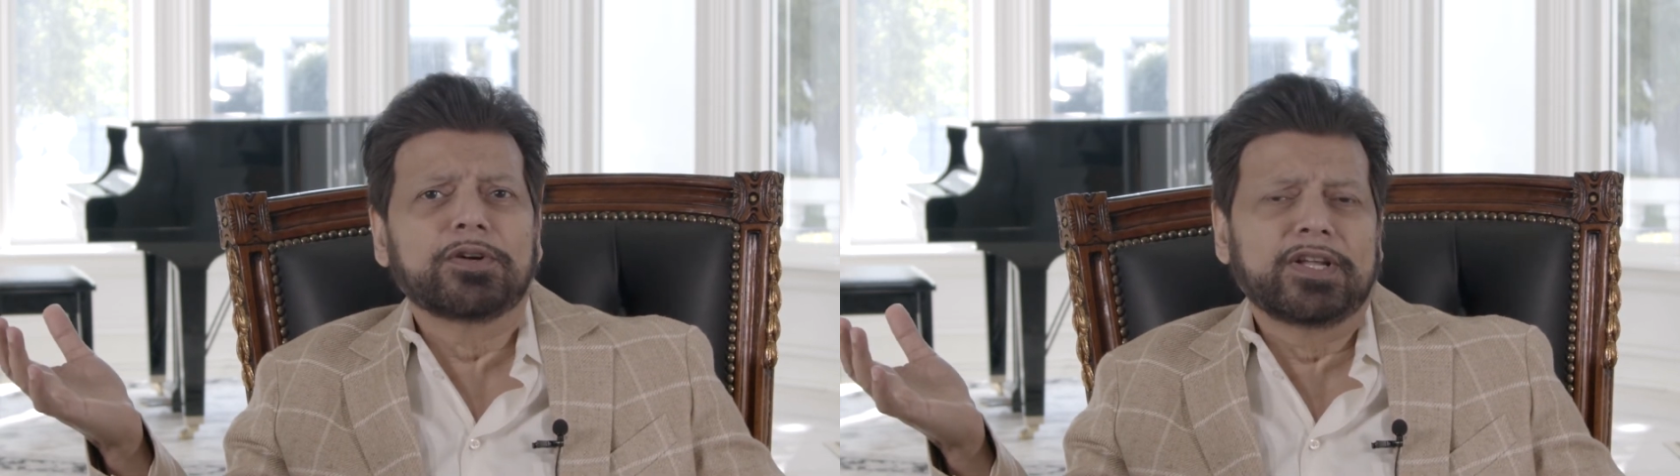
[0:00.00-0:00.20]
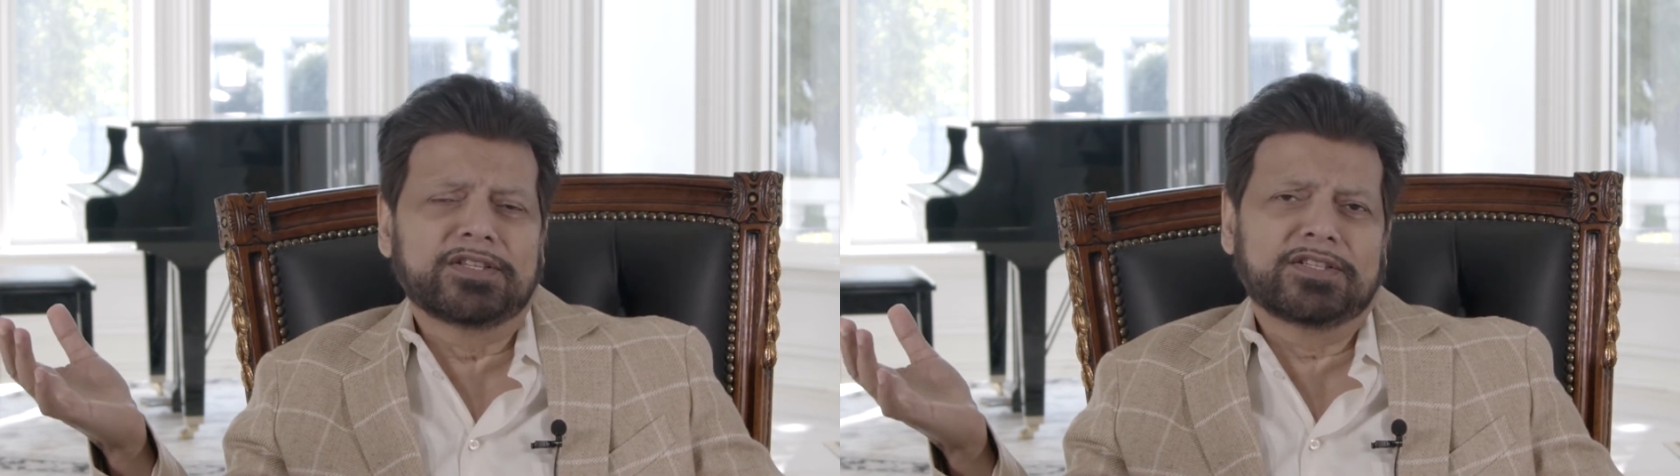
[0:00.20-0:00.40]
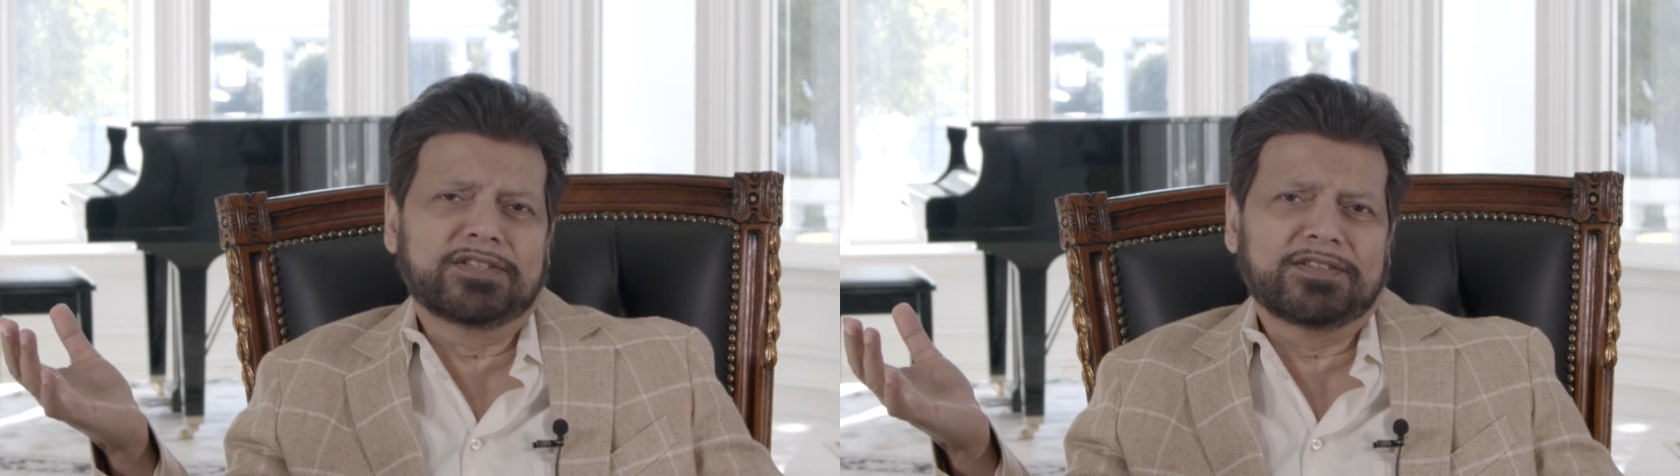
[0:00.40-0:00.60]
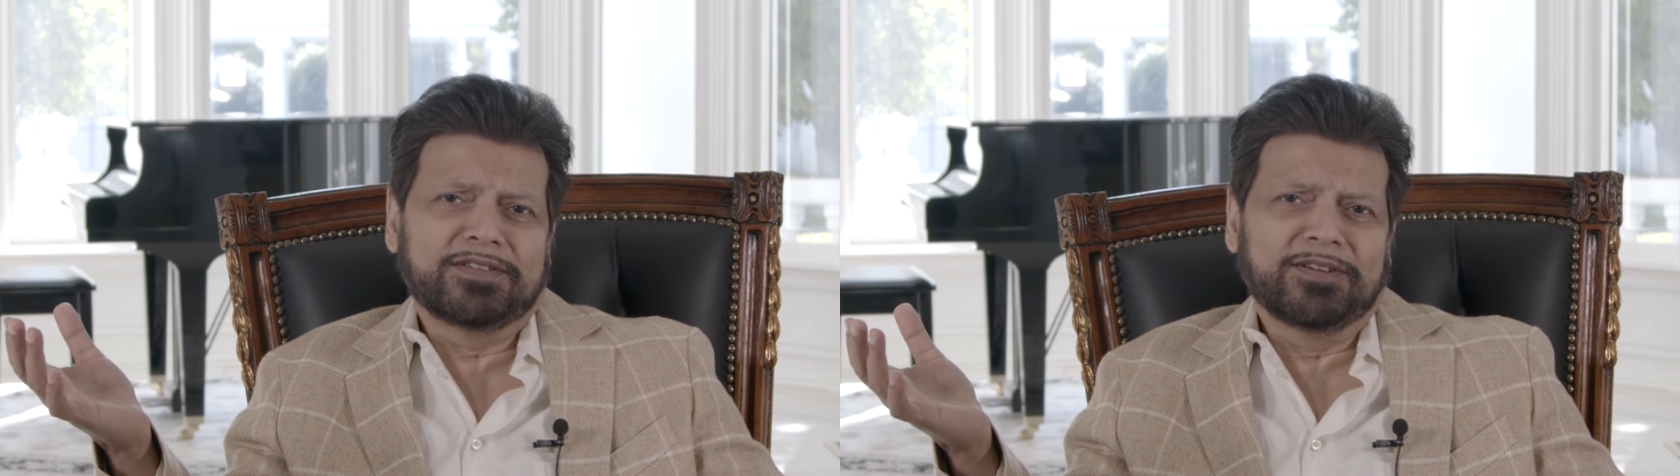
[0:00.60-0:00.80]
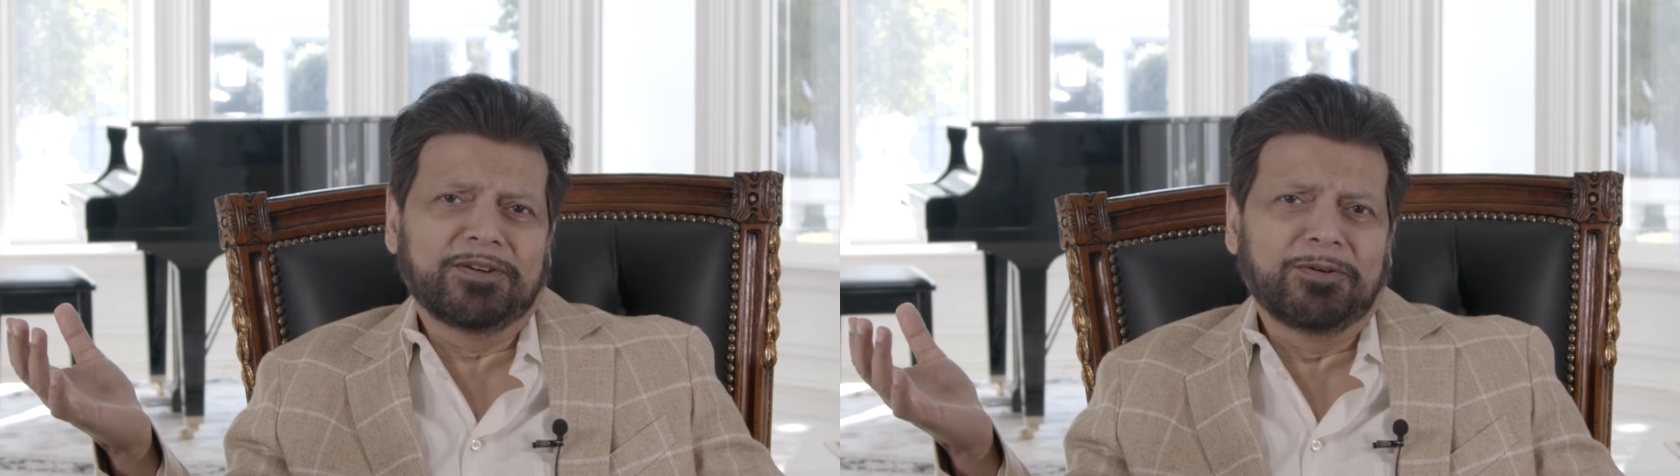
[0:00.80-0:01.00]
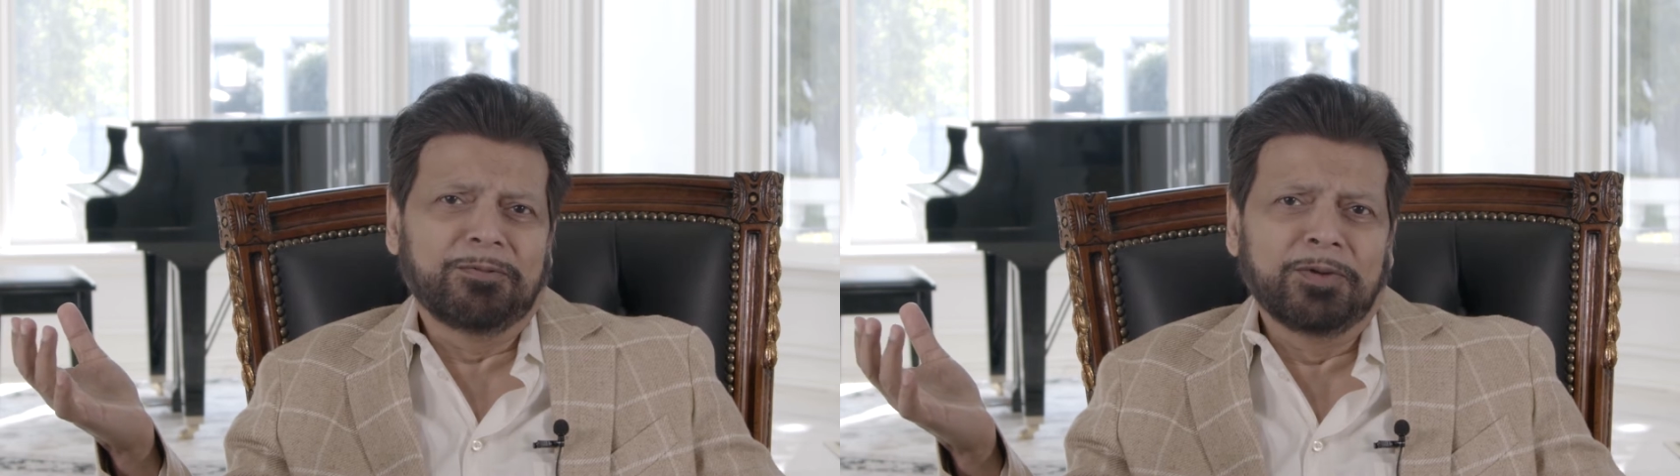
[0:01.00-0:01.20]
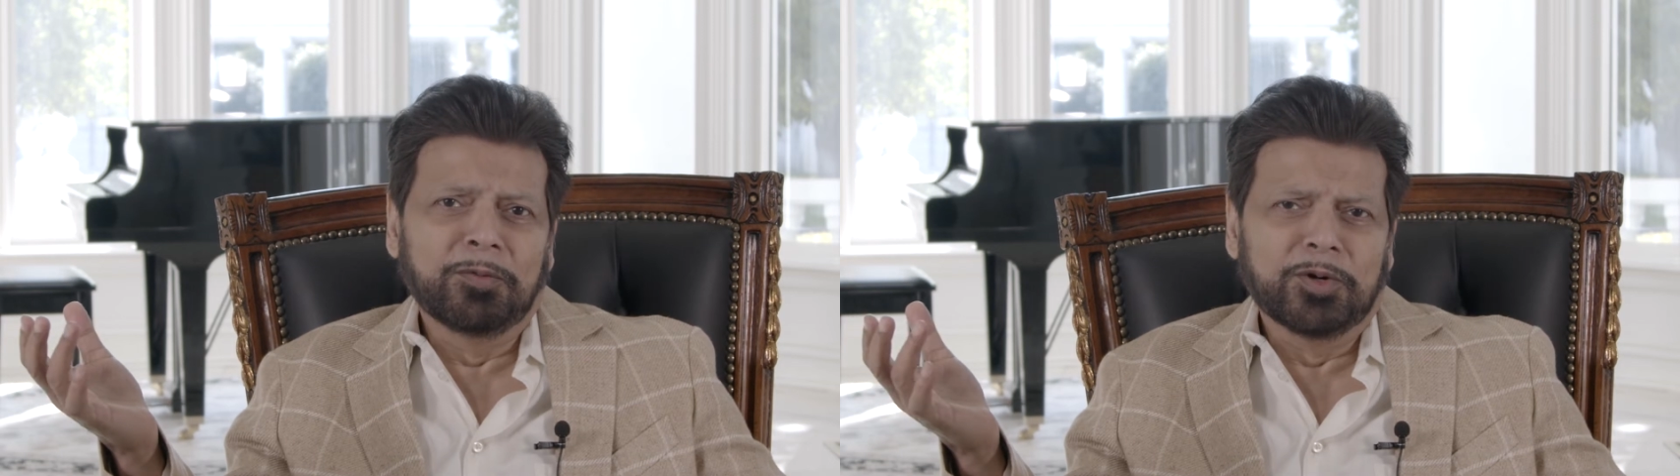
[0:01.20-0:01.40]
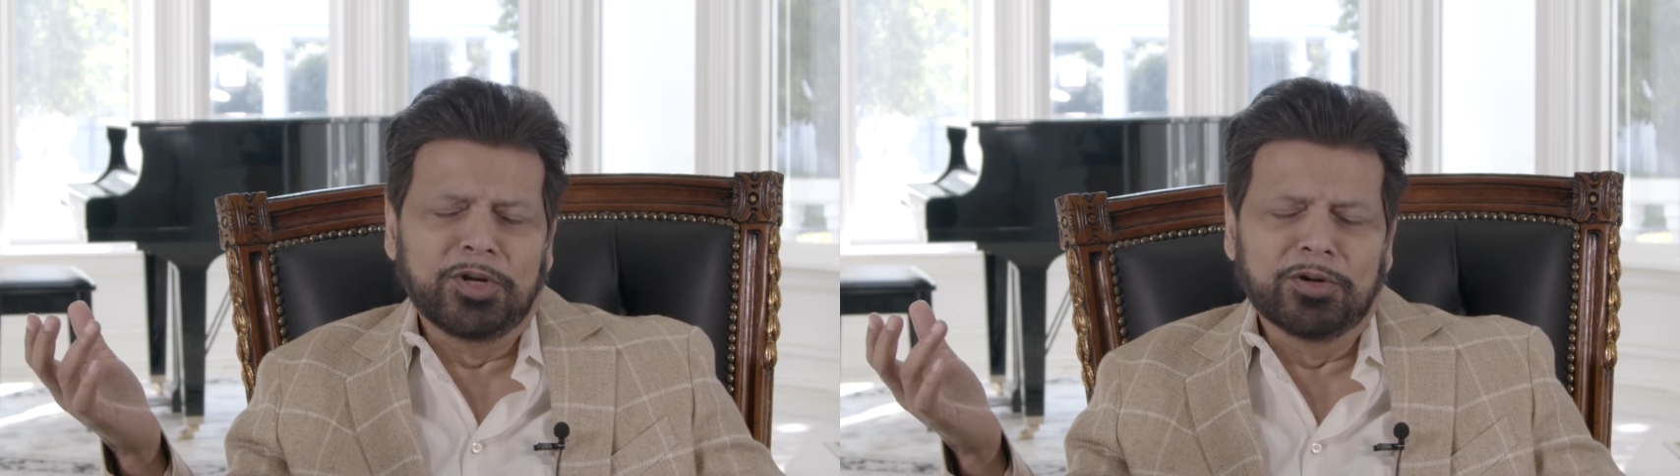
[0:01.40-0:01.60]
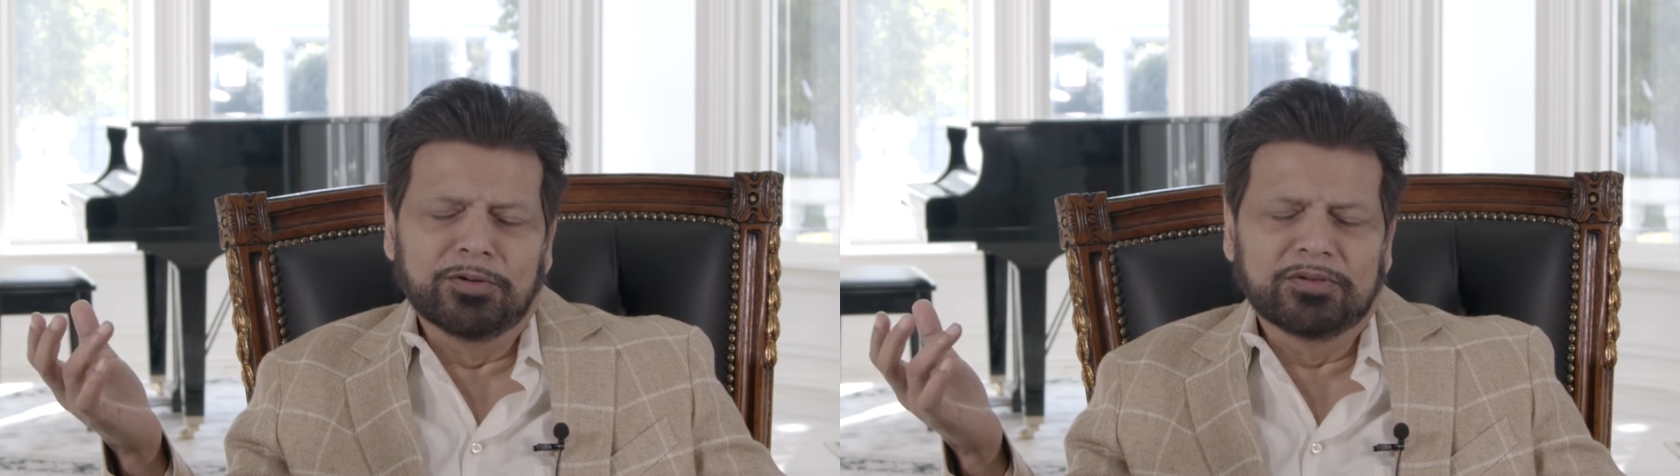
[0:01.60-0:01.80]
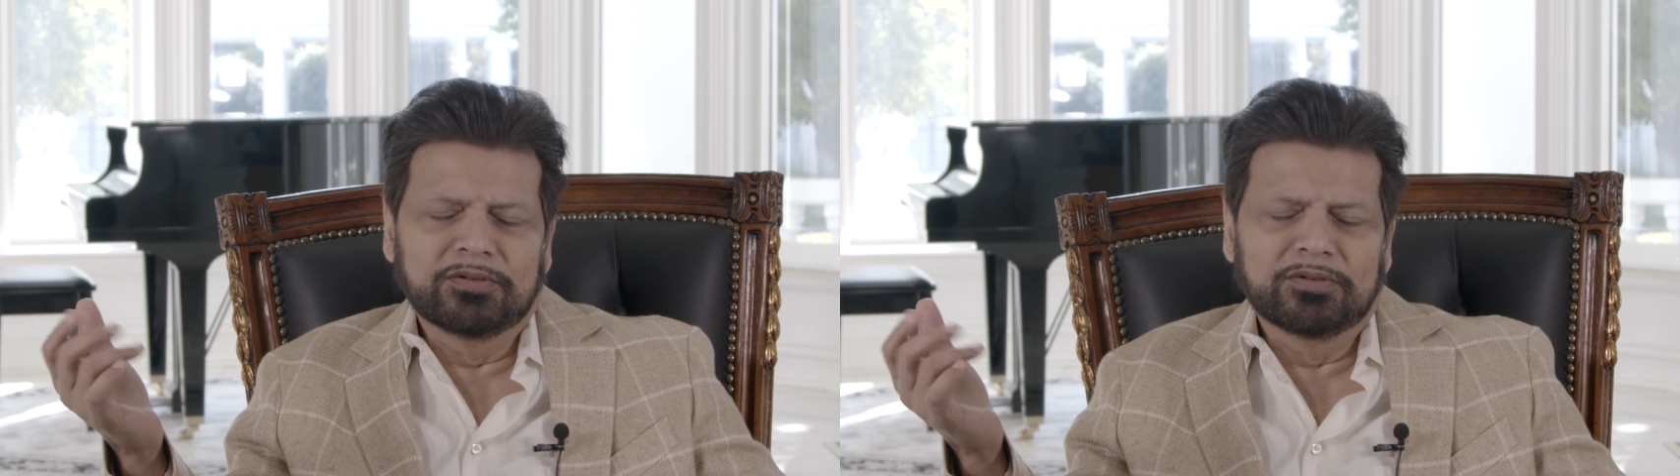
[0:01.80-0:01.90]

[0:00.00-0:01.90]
as we would do.